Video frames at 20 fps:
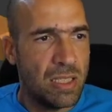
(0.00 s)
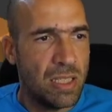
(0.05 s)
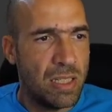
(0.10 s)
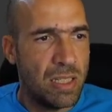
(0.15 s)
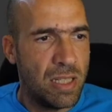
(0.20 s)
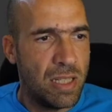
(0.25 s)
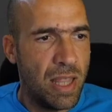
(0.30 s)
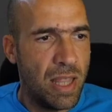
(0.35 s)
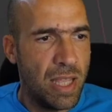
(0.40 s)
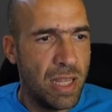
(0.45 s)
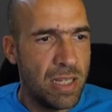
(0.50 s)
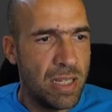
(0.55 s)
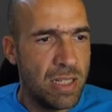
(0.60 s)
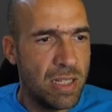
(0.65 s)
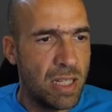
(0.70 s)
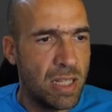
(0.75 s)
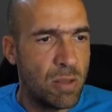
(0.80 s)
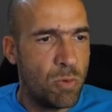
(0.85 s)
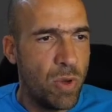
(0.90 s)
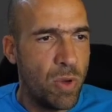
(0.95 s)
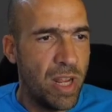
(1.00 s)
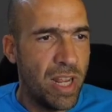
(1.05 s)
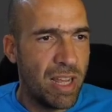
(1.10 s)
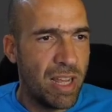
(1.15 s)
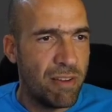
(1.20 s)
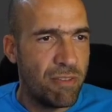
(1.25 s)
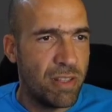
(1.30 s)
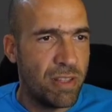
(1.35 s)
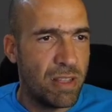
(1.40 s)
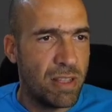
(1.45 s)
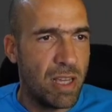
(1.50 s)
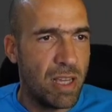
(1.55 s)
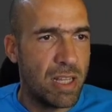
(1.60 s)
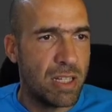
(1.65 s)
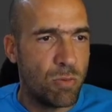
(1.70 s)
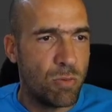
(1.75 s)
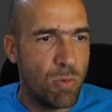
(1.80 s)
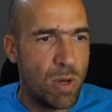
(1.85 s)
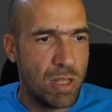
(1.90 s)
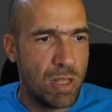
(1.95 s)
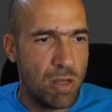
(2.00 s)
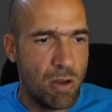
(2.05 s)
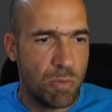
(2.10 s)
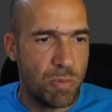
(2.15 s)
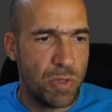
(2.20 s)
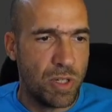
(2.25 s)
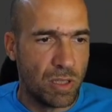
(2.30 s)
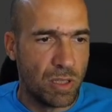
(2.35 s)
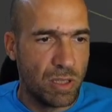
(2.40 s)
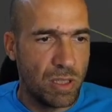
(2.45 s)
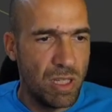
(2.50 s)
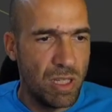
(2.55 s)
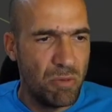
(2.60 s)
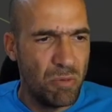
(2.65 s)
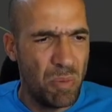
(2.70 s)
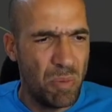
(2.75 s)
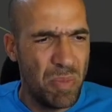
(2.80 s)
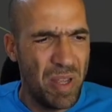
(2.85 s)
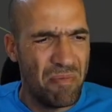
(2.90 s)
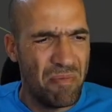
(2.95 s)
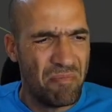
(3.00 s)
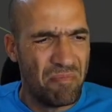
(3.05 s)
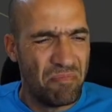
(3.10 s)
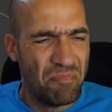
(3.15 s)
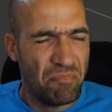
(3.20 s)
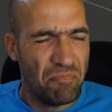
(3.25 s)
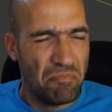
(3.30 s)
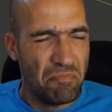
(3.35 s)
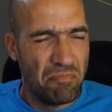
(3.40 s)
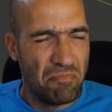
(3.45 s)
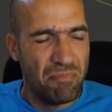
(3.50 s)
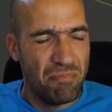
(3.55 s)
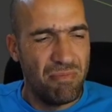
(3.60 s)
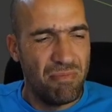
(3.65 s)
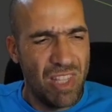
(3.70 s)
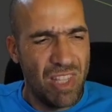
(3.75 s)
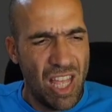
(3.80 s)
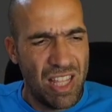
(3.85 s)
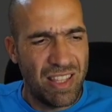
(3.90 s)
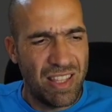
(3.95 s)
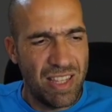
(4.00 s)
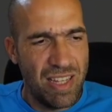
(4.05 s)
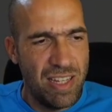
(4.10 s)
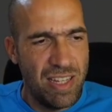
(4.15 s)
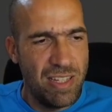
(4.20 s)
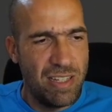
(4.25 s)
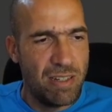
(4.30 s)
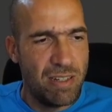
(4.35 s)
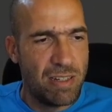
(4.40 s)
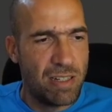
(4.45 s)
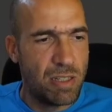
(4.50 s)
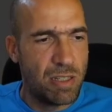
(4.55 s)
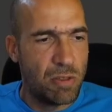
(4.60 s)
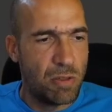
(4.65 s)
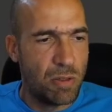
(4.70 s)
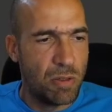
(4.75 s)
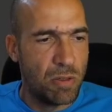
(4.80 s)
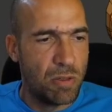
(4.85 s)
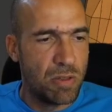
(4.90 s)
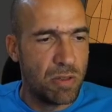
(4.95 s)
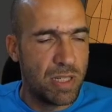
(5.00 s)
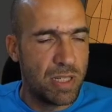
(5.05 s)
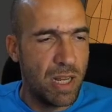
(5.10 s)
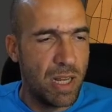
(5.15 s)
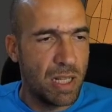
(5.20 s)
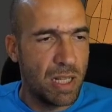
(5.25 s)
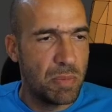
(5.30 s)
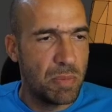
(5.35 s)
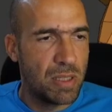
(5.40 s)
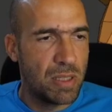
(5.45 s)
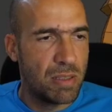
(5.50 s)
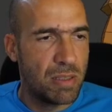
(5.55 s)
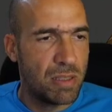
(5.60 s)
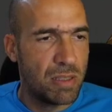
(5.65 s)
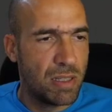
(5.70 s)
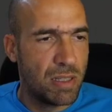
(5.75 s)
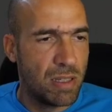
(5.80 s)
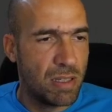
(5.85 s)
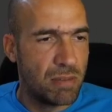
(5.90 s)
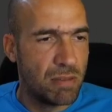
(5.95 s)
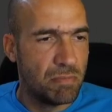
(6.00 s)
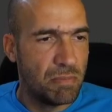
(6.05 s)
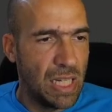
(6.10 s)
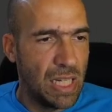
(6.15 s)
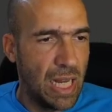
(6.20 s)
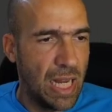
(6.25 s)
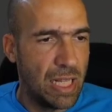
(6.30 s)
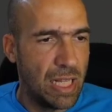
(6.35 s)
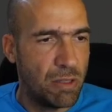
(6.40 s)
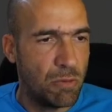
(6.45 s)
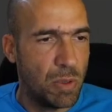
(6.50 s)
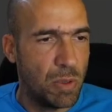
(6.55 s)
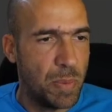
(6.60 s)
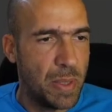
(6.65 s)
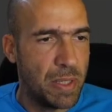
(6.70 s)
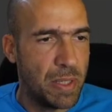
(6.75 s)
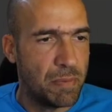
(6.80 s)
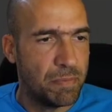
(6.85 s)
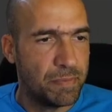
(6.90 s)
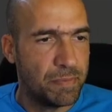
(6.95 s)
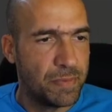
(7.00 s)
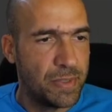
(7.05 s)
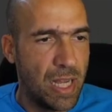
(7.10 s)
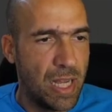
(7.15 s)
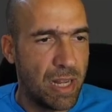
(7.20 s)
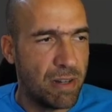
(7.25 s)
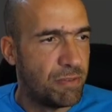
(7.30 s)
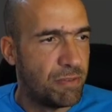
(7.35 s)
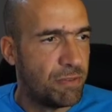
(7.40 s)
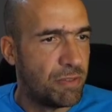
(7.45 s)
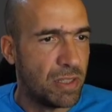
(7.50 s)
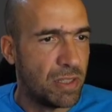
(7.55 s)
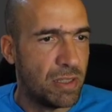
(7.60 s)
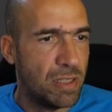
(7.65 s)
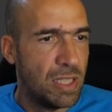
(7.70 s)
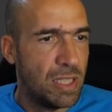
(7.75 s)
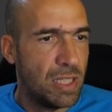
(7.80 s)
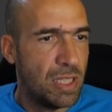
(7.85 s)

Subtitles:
The thing is that we have it as one object. It will be not easier to select, but it will be kind of fun.